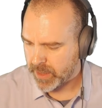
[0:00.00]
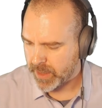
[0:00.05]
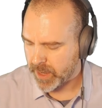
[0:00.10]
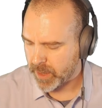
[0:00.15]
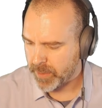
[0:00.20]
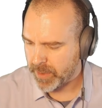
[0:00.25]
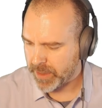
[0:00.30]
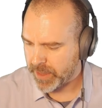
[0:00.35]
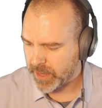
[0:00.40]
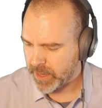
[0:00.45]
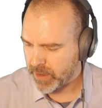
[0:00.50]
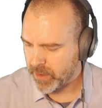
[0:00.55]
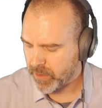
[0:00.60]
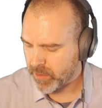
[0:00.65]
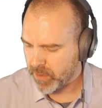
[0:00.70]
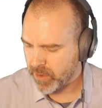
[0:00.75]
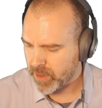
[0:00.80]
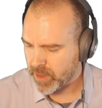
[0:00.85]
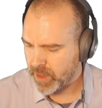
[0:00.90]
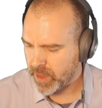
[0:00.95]
That'll be the
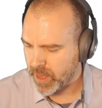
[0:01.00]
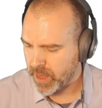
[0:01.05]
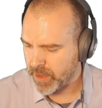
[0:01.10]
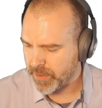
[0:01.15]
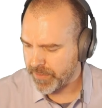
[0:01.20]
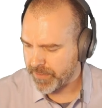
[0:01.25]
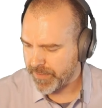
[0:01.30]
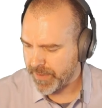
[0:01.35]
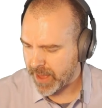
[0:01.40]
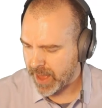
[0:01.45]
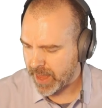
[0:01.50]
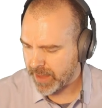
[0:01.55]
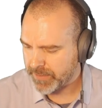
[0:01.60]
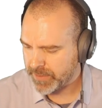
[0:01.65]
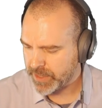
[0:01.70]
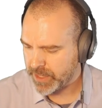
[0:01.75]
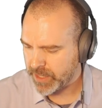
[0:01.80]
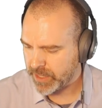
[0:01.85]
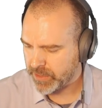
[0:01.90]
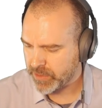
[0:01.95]
integral of
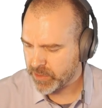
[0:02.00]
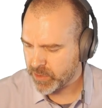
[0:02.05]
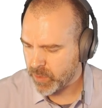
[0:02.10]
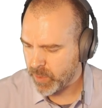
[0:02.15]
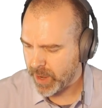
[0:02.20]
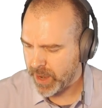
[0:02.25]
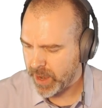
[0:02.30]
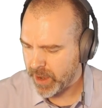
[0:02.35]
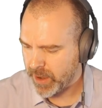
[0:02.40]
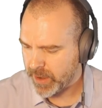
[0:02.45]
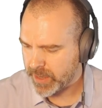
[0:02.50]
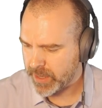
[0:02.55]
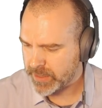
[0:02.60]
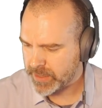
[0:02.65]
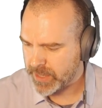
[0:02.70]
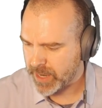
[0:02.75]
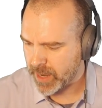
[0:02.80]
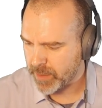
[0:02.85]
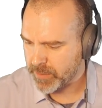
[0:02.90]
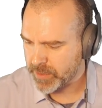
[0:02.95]
5t squared
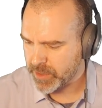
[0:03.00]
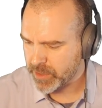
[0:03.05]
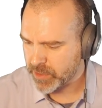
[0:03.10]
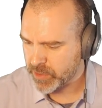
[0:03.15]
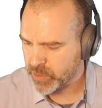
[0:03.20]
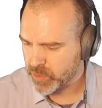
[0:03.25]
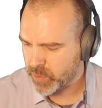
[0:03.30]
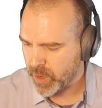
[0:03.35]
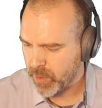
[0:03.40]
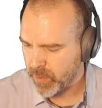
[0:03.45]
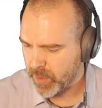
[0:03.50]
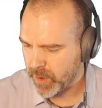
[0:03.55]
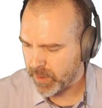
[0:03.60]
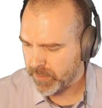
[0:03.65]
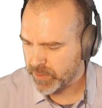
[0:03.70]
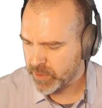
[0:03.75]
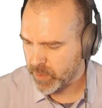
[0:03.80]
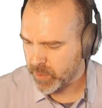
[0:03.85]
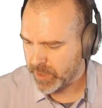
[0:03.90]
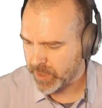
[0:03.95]
times the square root
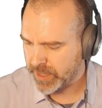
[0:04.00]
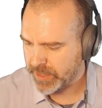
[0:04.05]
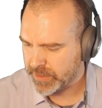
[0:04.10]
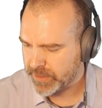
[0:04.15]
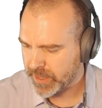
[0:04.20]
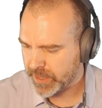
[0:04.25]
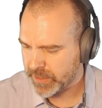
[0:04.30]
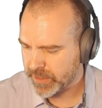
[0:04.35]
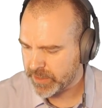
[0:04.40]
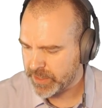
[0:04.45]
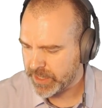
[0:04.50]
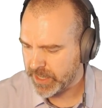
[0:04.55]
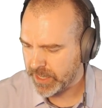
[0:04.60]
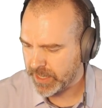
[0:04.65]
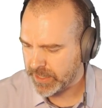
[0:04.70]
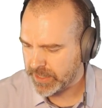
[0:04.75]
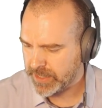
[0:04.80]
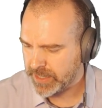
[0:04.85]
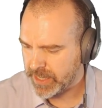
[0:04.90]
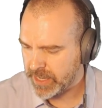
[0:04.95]
of 26
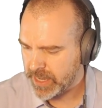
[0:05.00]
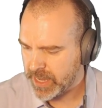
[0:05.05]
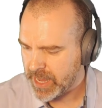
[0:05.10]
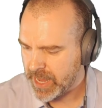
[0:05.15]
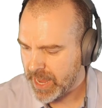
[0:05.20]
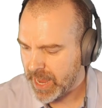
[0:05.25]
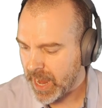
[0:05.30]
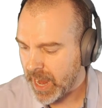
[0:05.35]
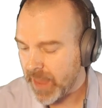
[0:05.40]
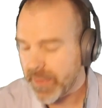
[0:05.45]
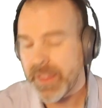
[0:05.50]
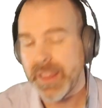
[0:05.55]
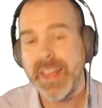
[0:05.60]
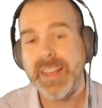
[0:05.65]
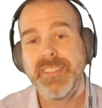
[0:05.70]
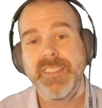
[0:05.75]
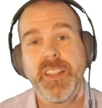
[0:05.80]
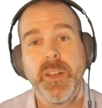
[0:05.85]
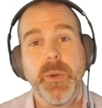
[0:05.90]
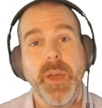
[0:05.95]
dt. And the
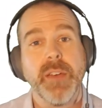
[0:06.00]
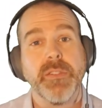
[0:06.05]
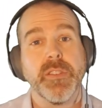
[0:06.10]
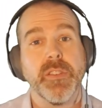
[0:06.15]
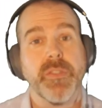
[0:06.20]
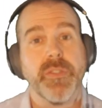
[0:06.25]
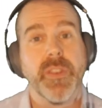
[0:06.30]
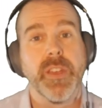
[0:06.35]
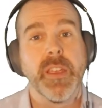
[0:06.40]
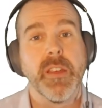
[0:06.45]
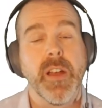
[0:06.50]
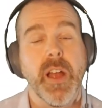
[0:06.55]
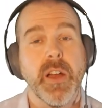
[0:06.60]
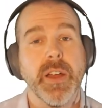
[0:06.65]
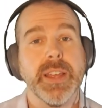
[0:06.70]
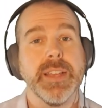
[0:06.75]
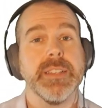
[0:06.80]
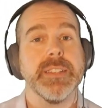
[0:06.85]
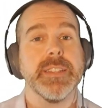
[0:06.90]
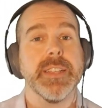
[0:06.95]
last thing we have to figure
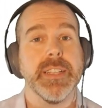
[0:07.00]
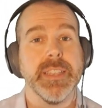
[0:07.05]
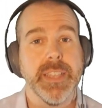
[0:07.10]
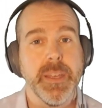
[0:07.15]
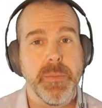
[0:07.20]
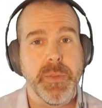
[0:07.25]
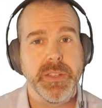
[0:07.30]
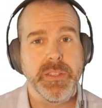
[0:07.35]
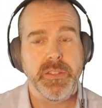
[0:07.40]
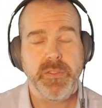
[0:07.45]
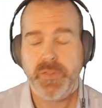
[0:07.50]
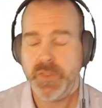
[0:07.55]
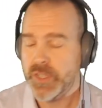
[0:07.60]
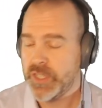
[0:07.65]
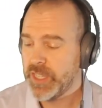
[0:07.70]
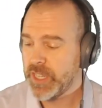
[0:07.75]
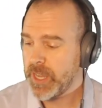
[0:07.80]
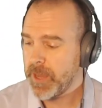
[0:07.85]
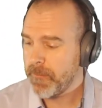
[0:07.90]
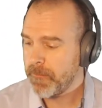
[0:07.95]
out is the limits for
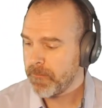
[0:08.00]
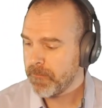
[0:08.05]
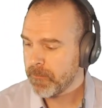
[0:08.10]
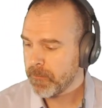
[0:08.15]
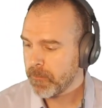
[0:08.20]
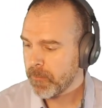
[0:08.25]
t.